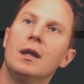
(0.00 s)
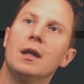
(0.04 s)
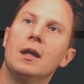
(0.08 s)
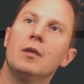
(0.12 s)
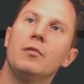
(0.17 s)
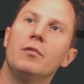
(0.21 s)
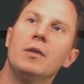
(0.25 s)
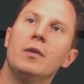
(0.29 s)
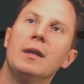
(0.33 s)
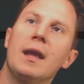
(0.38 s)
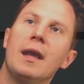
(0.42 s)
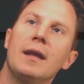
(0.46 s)

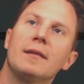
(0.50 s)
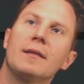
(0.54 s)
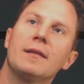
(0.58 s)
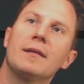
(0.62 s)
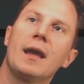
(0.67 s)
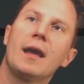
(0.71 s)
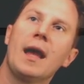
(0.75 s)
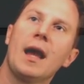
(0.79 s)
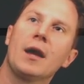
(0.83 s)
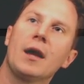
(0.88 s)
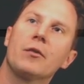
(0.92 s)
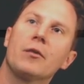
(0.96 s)
If we let
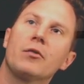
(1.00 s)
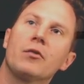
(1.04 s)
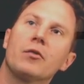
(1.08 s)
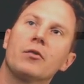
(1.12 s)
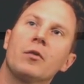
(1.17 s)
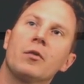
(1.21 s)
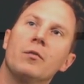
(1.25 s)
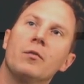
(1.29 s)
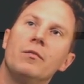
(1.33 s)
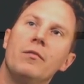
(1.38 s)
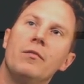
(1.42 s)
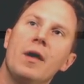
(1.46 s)
x
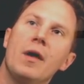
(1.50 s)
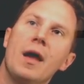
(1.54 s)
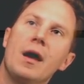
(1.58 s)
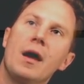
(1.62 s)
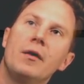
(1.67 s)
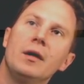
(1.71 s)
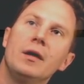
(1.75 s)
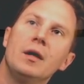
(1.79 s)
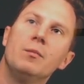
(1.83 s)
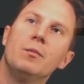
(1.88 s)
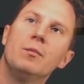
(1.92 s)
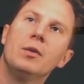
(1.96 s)

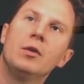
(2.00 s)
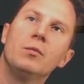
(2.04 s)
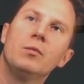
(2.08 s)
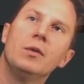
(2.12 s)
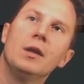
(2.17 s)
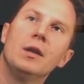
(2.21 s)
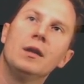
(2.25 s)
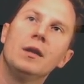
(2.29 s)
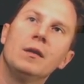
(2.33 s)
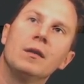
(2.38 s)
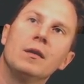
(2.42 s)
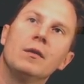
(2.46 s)
vary
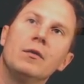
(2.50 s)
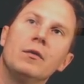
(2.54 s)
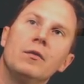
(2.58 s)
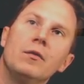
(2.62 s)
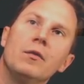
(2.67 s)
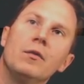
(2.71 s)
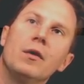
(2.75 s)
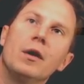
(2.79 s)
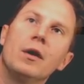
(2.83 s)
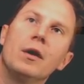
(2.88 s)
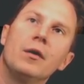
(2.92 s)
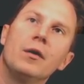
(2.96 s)
between
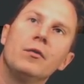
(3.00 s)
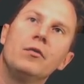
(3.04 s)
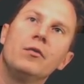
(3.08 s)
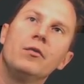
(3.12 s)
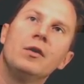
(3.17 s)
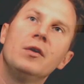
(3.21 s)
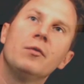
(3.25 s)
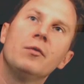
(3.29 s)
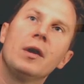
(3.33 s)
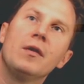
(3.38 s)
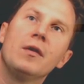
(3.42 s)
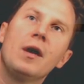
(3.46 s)
uh,
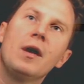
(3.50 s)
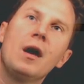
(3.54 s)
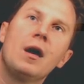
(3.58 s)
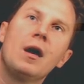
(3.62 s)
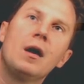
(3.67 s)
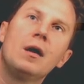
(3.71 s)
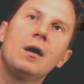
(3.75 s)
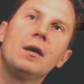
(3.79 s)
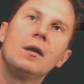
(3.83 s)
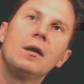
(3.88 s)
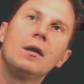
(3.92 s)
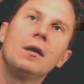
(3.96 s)
0 and
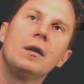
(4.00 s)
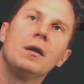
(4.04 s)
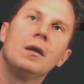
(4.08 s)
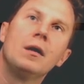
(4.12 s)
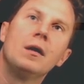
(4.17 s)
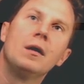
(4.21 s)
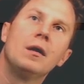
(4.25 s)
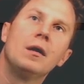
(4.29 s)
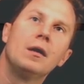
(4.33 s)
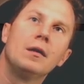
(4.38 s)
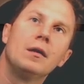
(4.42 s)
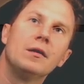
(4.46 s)
r,
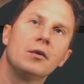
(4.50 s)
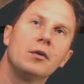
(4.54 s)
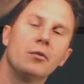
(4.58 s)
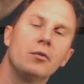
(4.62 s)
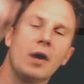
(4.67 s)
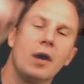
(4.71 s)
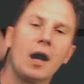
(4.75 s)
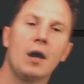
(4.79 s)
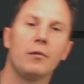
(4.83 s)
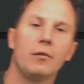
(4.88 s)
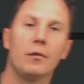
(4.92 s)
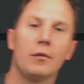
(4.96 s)
the
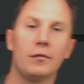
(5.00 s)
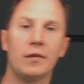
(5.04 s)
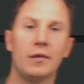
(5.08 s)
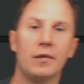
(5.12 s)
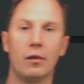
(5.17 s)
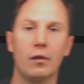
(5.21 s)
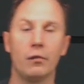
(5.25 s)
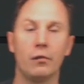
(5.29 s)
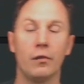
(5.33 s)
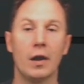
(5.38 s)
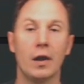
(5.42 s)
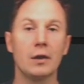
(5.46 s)
graph of
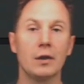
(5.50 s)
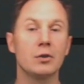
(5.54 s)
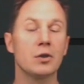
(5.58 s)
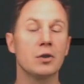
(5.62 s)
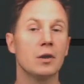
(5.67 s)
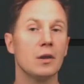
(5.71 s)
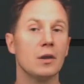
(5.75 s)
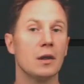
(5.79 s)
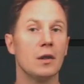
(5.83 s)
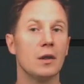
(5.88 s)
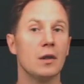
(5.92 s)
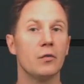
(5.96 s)
that
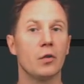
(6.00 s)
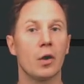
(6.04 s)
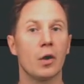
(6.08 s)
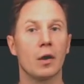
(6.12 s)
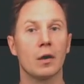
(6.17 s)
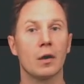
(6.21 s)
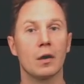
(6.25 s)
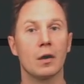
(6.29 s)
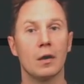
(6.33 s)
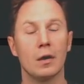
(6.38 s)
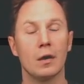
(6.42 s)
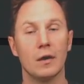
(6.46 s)
function is,
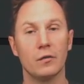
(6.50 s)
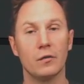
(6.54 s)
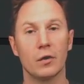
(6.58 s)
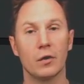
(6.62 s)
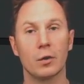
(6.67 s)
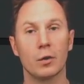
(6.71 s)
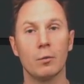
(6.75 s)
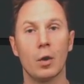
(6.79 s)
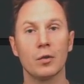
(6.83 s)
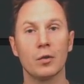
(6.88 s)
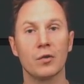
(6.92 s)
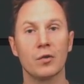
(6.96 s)
a, is the
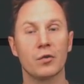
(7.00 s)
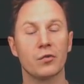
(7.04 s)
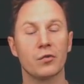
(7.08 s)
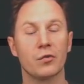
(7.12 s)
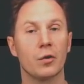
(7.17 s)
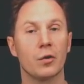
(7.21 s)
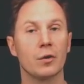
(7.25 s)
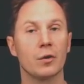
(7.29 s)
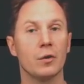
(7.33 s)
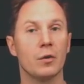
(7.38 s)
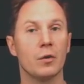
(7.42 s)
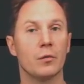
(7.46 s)
quarter
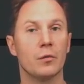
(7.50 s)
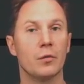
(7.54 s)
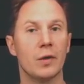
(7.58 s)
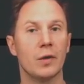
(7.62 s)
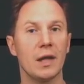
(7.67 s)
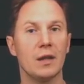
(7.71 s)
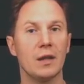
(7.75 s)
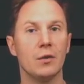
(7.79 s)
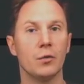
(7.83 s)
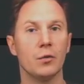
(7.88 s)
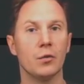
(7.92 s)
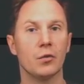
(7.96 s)
circle of
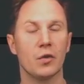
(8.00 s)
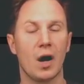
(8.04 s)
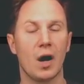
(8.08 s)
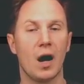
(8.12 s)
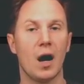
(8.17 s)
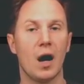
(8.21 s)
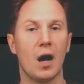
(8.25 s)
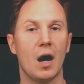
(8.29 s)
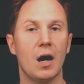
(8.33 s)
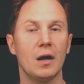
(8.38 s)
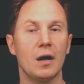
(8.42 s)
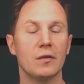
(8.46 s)
radius
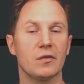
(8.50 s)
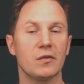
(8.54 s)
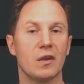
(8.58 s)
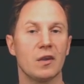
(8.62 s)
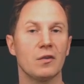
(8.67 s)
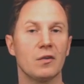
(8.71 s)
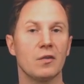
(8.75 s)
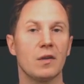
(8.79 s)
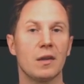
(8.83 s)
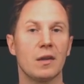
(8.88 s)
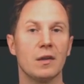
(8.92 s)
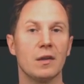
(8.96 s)
r
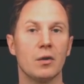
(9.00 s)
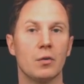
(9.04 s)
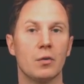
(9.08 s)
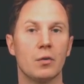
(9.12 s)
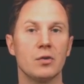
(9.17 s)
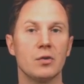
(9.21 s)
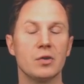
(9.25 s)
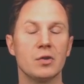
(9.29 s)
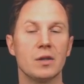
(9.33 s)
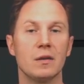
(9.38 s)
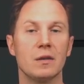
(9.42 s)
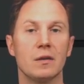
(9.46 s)
centered at the
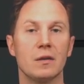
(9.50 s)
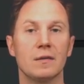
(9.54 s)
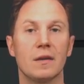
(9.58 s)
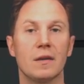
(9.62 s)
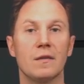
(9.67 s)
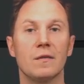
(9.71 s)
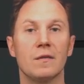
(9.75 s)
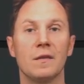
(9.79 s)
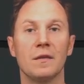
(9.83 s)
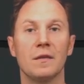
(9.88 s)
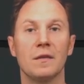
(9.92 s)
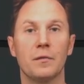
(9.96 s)
origin
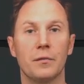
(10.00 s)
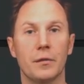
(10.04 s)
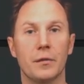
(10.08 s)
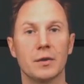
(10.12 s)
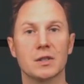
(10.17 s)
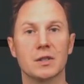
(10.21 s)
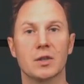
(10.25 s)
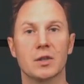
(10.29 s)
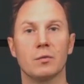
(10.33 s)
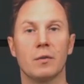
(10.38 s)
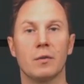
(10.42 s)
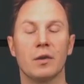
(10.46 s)
that is in the
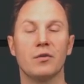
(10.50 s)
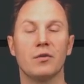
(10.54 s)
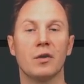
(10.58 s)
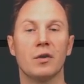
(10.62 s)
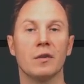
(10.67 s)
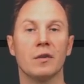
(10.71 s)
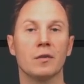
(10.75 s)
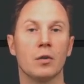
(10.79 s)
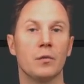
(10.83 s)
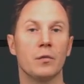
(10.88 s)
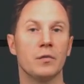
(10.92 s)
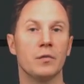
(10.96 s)
first
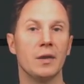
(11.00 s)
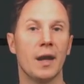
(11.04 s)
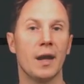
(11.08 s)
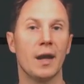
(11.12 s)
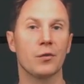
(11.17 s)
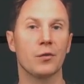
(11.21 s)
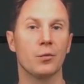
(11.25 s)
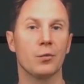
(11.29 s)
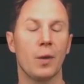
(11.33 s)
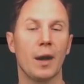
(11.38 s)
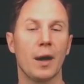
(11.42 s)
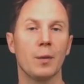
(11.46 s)
quadrant of the
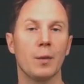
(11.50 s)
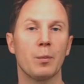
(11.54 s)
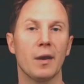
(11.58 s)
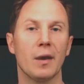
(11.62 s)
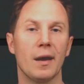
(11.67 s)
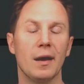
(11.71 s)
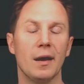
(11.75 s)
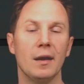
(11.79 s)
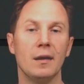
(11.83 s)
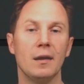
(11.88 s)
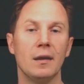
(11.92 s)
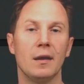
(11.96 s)
xy
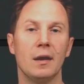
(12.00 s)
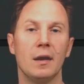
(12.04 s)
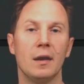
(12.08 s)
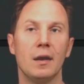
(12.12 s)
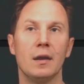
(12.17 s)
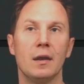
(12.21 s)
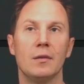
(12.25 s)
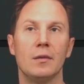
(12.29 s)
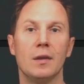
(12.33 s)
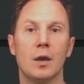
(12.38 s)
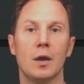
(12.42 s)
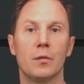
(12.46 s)
plane.
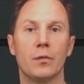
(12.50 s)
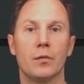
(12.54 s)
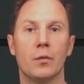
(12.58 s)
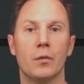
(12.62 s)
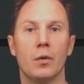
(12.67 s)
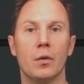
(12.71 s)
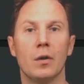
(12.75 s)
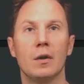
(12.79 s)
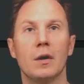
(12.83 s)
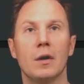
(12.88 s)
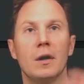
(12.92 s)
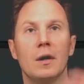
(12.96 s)

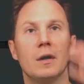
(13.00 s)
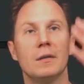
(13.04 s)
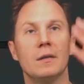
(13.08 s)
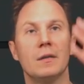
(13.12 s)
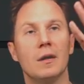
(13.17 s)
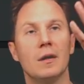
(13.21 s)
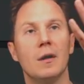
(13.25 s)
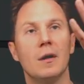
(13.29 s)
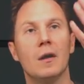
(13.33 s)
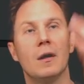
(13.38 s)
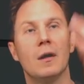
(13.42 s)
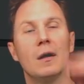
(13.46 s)
Therefore,
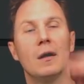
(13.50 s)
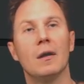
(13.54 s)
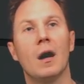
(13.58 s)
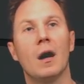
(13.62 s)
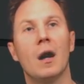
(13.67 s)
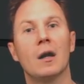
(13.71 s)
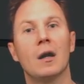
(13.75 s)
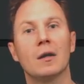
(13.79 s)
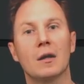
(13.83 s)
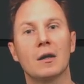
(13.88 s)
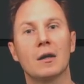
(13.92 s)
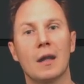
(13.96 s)
the
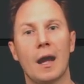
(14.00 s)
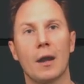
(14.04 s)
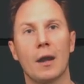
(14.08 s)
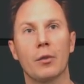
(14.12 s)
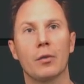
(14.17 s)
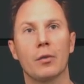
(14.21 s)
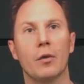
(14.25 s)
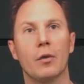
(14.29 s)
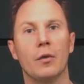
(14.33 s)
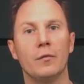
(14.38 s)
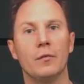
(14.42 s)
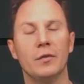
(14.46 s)
arc
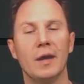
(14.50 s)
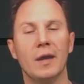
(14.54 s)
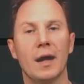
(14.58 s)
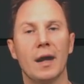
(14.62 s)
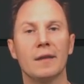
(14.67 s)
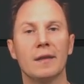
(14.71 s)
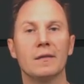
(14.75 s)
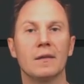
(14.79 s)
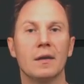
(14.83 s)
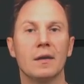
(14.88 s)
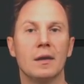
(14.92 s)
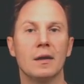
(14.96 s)
length of
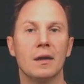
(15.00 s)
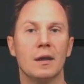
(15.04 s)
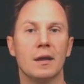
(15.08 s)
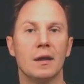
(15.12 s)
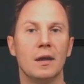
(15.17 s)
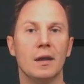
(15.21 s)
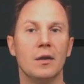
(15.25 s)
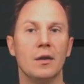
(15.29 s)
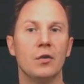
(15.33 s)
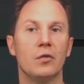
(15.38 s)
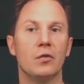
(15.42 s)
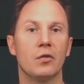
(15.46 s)
that
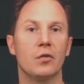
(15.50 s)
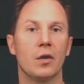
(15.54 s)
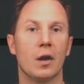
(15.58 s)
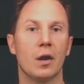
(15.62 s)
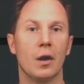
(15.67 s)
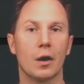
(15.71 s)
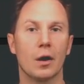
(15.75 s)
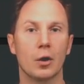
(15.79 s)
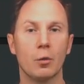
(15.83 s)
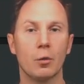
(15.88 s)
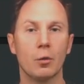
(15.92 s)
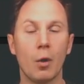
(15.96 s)
is
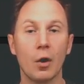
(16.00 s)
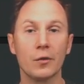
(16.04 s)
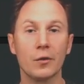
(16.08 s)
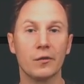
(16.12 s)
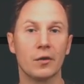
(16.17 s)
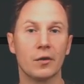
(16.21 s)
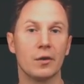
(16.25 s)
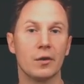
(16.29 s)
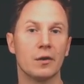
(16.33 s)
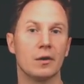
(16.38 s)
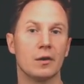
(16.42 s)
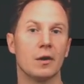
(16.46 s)
a
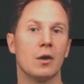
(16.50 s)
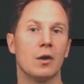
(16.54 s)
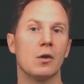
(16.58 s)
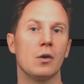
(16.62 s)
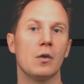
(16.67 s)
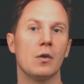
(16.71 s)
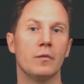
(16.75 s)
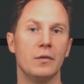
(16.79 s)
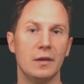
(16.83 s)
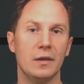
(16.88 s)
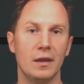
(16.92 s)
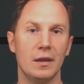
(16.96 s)
quarter
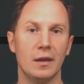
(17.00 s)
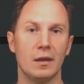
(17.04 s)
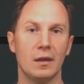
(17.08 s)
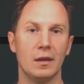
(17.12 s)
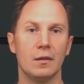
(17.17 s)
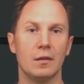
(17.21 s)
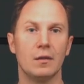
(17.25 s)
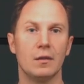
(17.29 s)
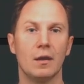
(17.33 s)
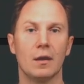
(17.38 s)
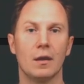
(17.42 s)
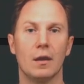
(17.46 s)
of the
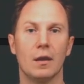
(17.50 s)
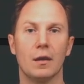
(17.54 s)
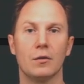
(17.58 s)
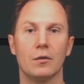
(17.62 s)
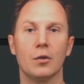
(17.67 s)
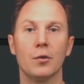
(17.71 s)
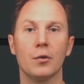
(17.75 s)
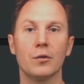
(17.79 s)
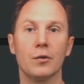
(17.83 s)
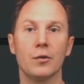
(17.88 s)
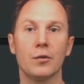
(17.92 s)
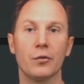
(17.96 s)
uh,
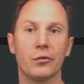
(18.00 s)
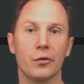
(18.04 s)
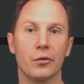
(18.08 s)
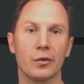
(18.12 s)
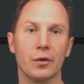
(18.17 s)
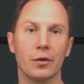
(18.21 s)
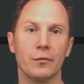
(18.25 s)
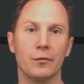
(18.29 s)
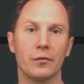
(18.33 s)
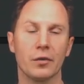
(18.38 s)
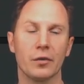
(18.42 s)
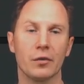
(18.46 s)
total
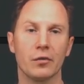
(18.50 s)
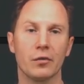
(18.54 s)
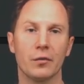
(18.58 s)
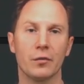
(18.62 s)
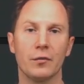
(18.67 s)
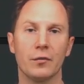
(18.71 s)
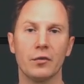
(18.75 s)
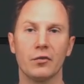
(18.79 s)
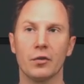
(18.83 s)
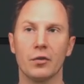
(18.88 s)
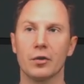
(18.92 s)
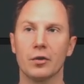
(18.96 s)
circumference of
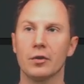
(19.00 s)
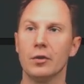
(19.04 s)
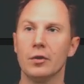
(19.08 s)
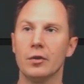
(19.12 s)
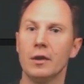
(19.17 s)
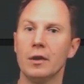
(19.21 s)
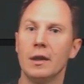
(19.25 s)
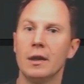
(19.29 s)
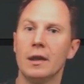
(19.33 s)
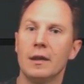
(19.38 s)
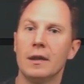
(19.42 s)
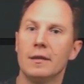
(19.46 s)
the
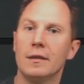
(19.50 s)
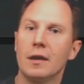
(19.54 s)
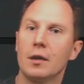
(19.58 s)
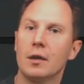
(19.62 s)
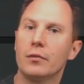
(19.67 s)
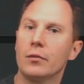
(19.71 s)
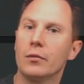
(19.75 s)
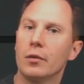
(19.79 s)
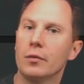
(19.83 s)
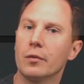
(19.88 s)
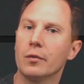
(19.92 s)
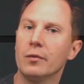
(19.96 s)
circle.
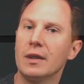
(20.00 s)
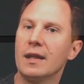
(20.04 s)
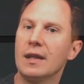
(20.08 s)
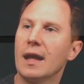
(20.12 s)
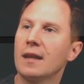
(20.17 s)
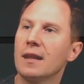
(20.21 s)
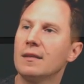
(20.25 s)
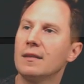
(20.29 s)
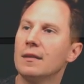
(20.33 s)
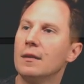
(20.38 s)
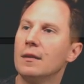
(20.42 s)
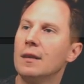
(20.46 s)
Therefore, we
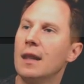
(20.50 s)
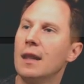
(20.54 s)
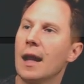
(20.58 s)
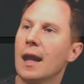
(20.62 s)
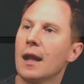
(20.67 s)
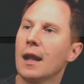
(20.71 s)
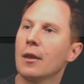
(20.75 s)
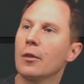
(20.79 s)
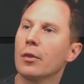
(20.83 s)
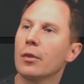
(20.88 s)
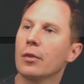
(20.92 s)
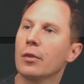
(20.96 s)
get the
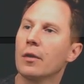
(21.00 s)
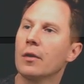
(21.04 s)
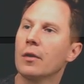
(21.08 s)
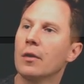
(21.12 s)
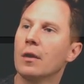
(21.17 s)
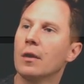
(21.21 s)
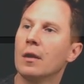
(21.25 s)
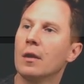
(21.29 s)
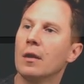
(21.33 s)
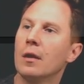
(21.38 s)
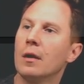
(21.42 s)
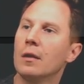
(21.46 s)
length,
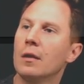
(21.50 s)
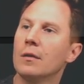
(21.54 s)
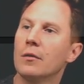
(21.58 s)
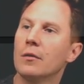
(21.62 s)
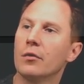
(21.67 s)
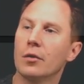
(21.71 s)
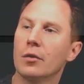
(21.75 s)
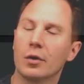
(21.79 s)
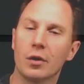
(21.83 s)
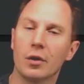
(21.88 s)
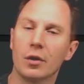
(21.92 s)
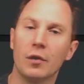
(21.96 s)
the
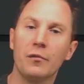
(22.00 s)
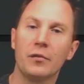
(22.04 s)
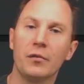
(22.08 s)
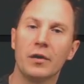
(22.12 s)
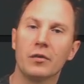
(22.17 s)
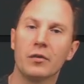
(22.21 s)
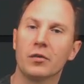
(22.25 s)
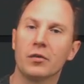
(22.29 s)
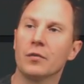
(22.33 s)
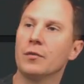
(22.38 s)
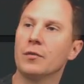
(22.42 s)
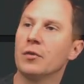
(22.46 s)

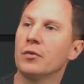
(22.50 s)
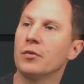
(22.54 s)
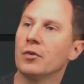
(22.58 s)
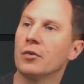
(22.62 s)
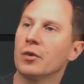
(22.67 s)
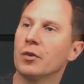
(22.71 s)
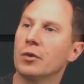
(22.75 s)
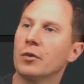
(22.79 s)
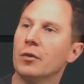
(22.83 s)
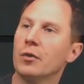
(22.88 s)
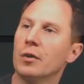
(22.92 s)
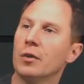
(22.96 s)
circumference of the
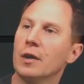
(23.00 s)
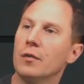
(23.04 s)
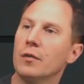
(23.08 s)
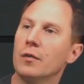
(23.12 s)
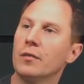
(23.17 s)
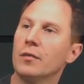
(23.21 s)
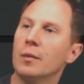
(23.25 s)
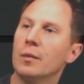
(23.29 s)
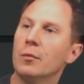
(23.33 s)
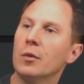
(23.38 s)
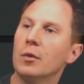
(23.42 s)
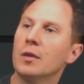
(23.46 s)
circle,
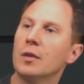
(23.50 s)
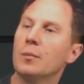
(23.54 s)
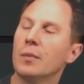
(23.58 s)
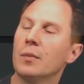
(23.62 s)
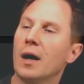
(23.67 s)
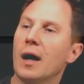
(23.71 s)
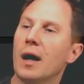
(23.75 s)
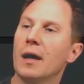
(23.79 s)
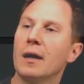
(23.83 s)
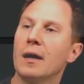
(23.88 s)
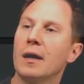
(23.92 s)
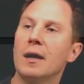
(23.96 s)
if we
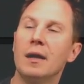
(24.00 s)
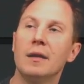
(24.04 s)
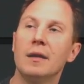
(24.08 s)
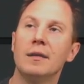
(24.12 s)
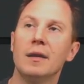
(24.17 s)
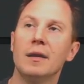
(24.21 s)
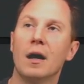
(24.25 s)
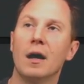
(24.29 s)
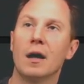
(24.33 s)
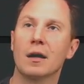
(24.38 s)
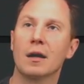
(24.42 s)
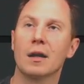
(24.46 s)
multiply
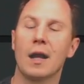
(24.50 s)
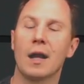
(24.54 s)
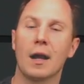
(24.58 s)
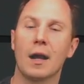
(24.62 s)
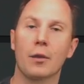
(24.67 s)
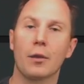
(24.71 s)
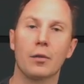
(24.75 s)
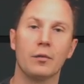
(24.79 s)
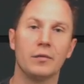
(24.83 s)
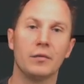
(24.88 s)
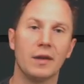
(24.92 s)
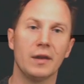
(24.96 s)
the arc
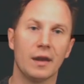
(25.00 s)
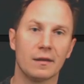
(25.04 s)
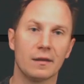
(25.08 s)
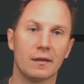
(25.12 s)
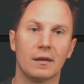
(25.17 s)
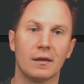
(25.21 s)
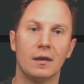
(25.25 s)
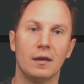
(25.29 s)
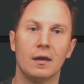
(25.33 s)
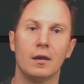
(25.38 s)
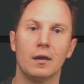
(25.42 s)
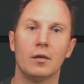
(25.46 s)
length of that
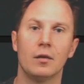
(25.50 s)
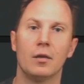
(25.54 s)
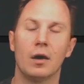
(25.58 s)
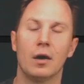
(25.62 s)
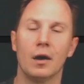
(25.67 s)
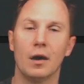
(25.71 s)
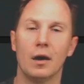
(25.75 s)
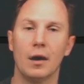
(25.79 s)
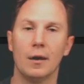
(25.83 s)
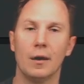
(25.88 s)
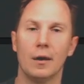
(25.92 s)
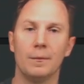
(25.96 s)

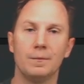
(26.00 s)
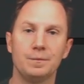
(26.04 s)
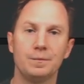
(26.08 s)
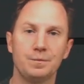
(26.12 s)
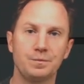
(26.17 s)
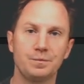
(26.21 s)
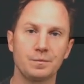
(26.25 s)
um,